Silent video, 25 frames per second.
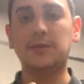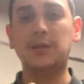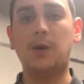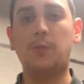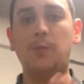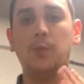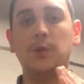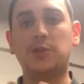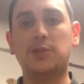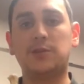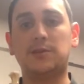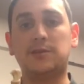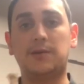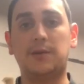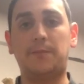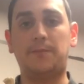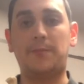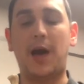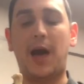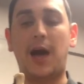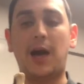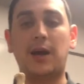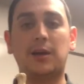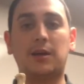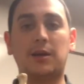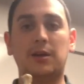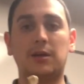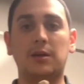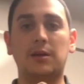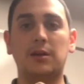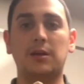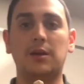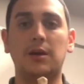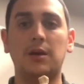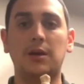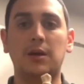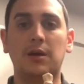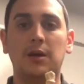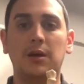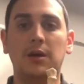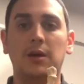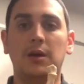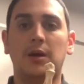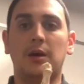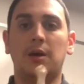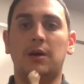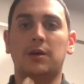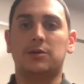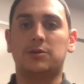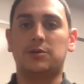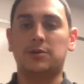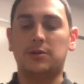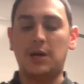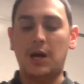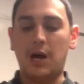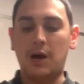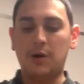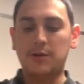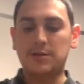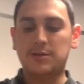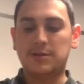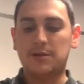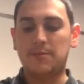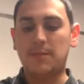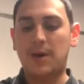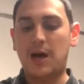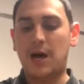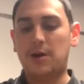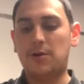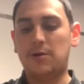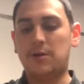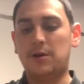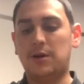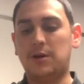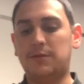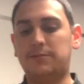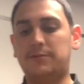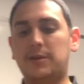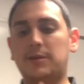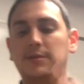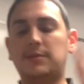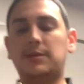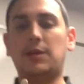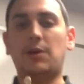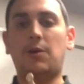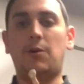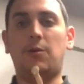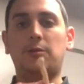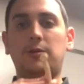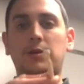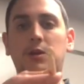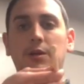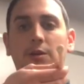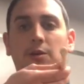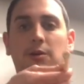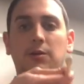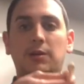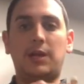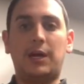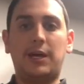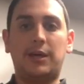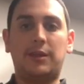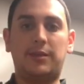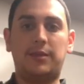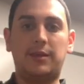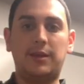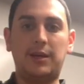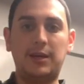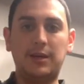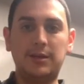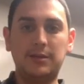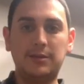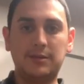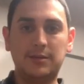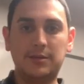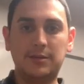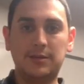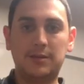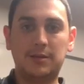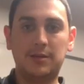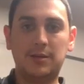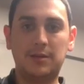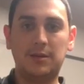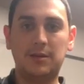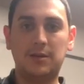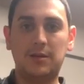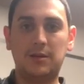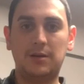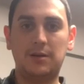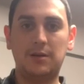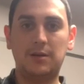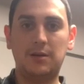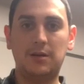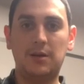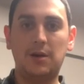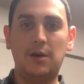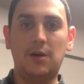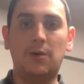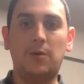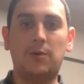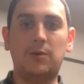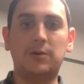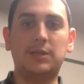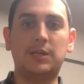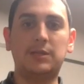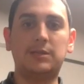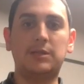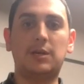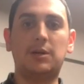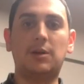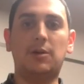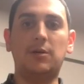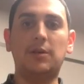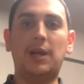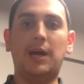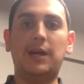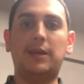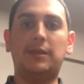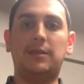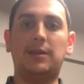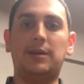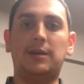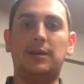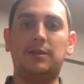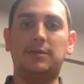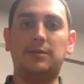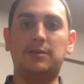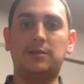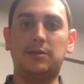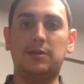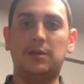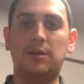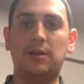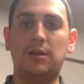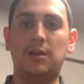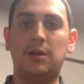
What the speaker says: and which is the back. So now it's a matter of, does the ulna go like this or does it go like this?